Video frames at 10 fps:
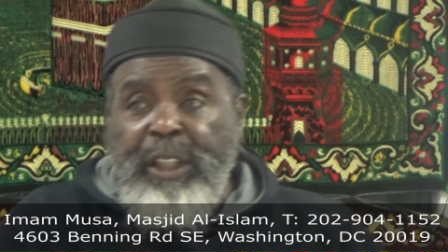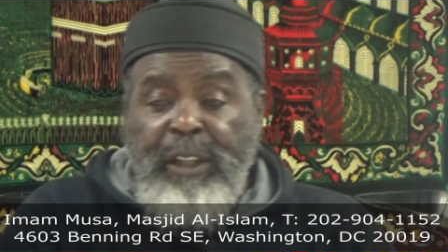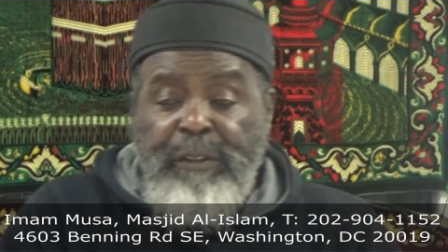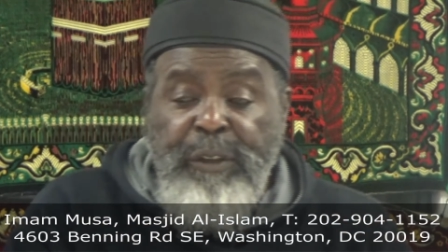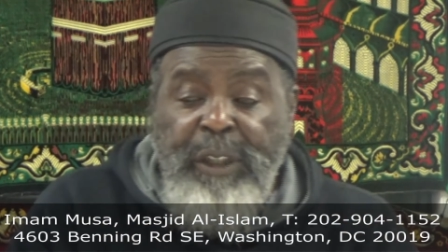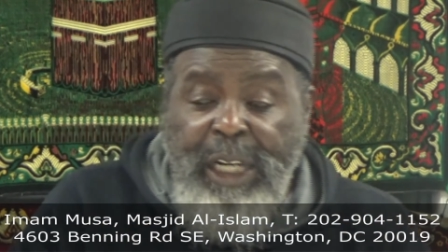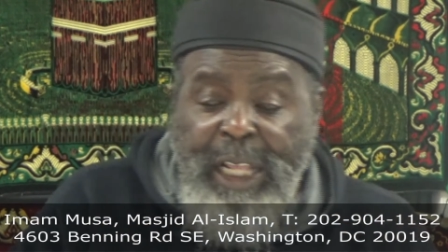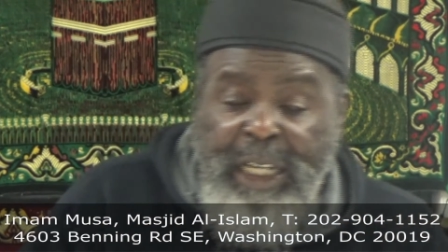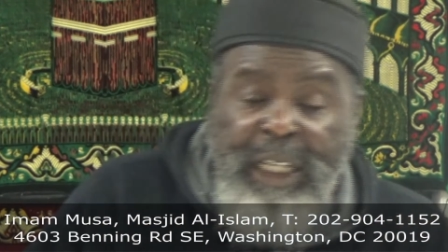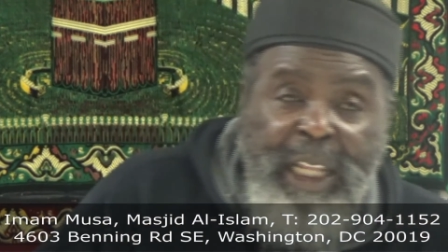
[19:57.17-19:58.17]
If you get
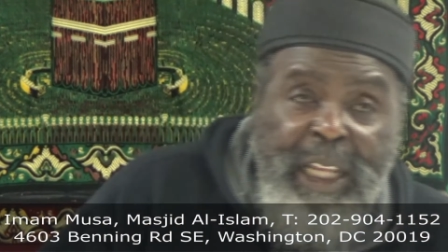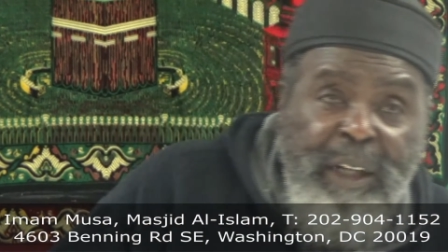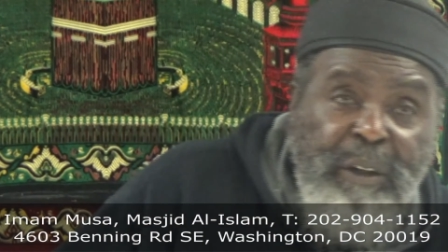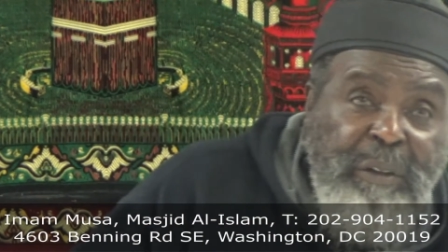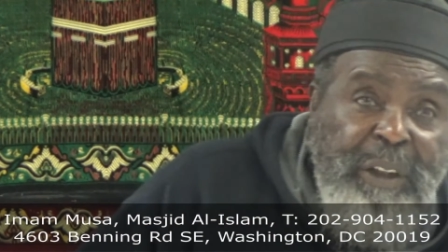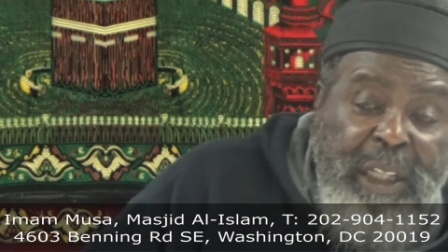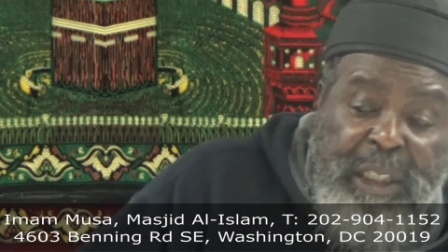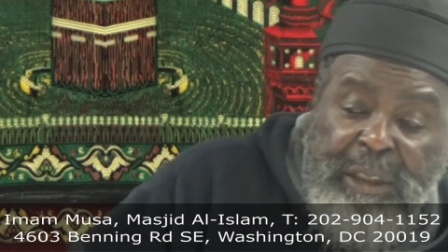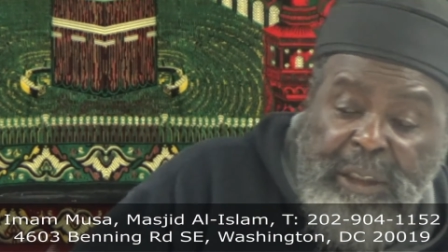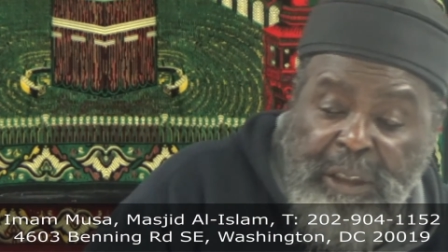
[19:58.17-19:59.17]
out of line over
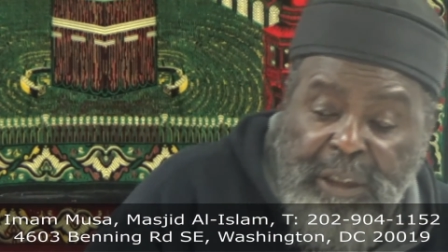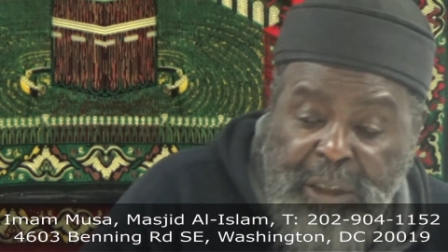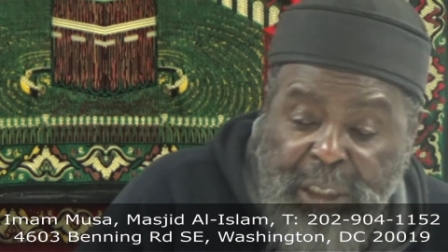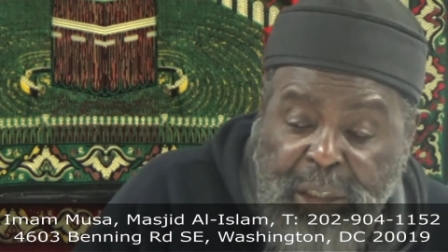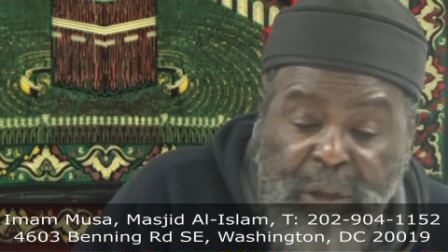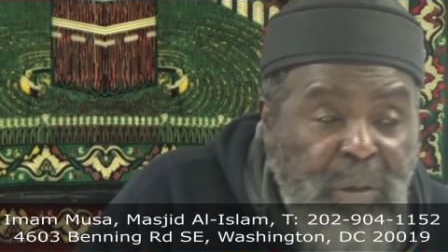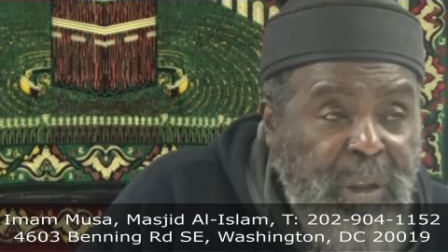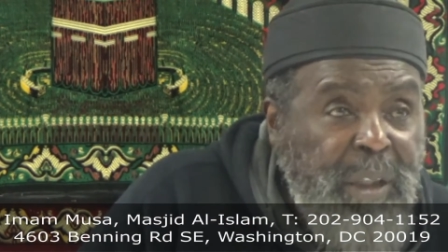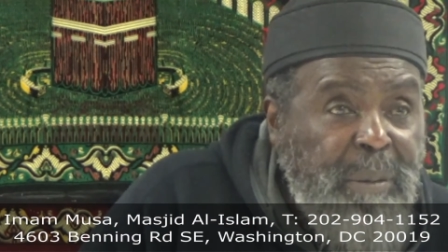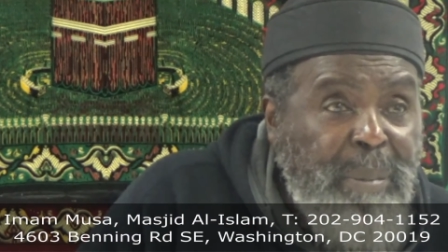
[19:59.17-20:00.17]
there, they're
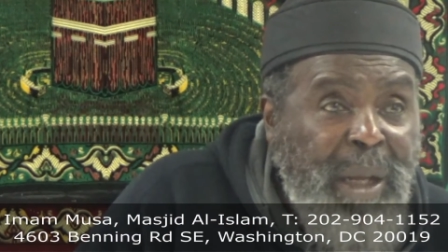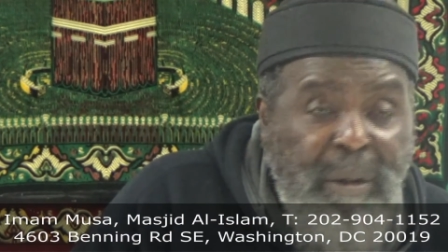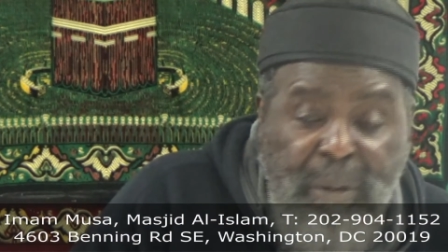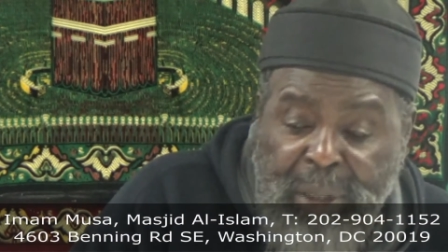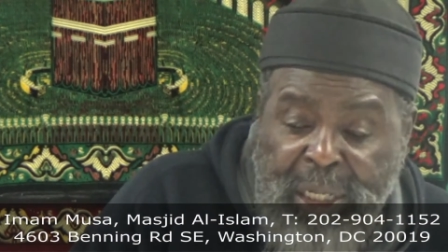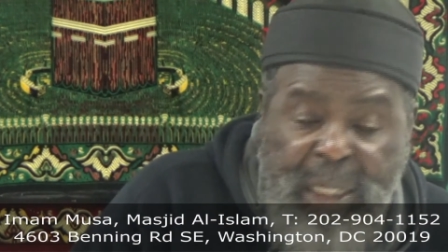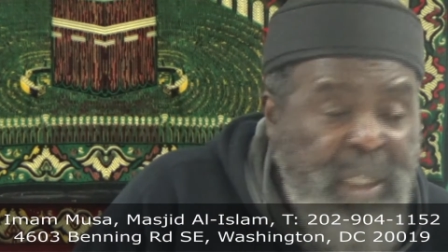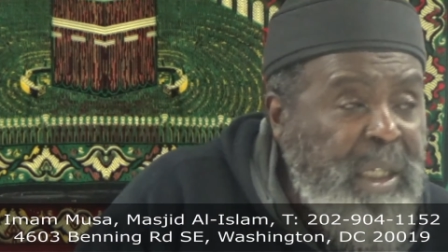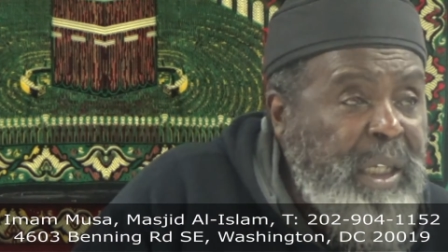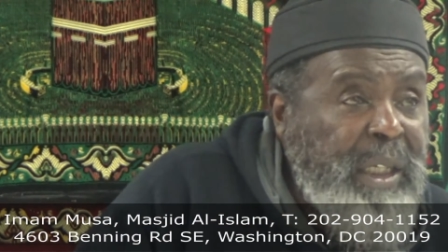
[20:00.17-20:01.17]
going to hit
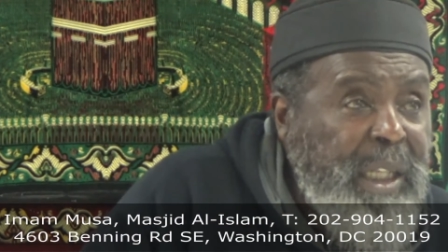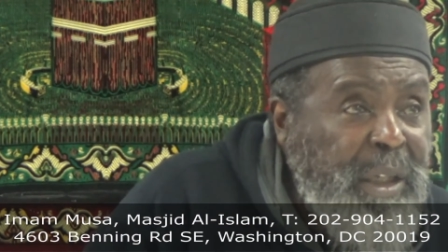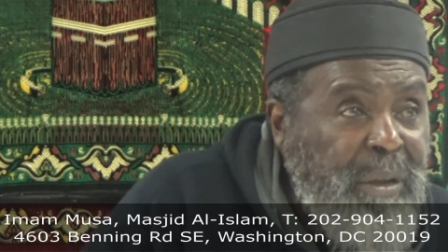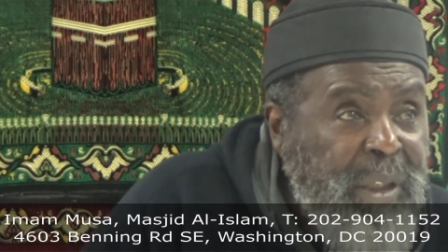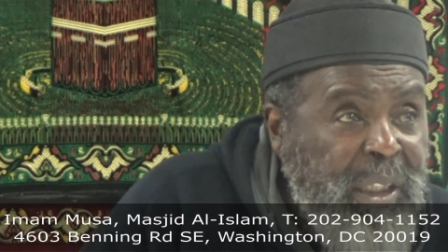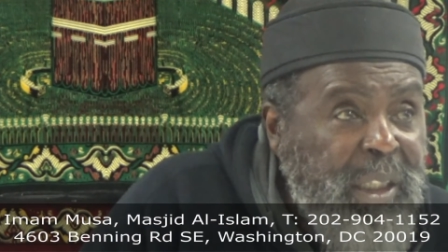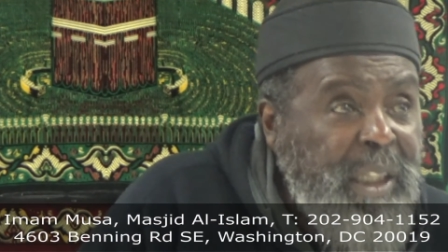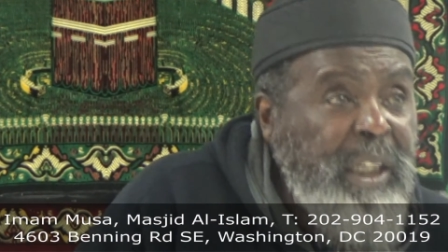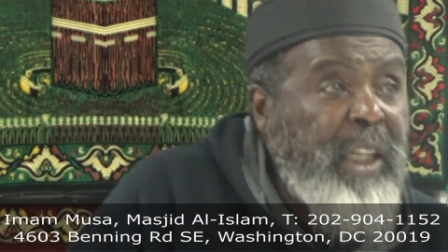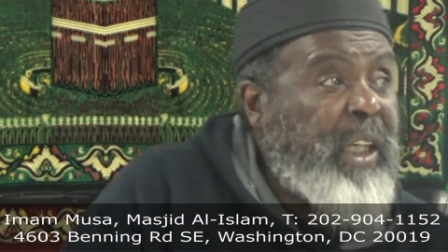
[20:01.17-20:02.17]
Bahrain, they're going to
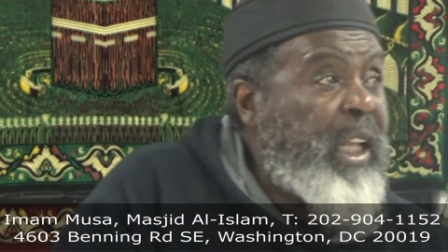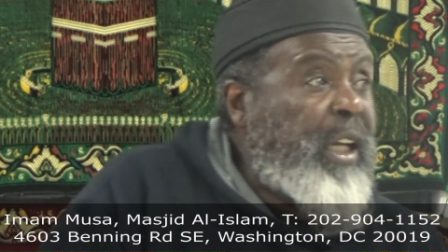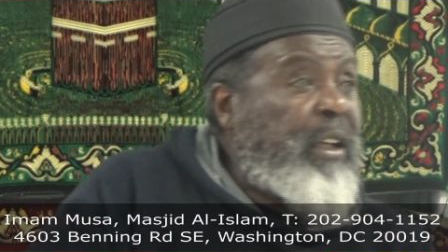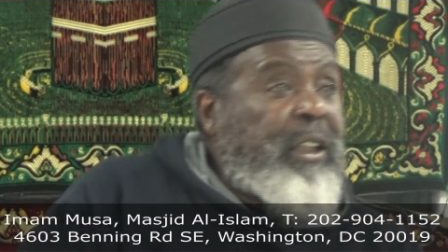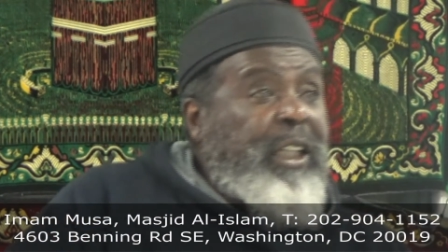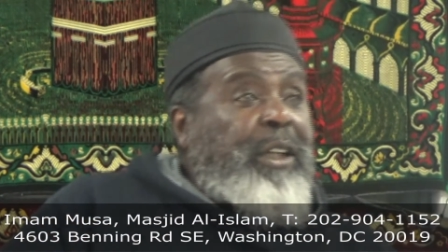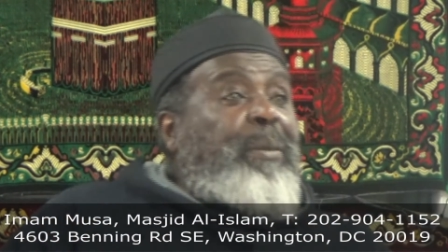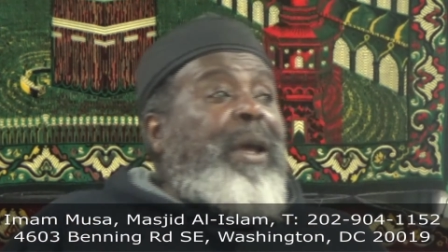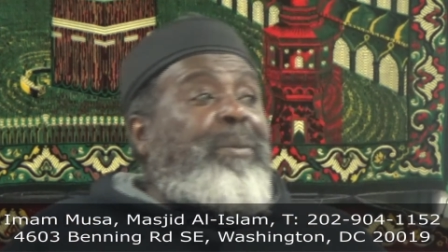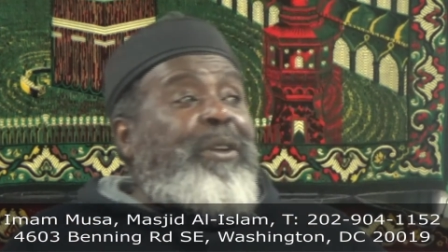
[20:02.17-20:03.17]
hit, and they looked at the map.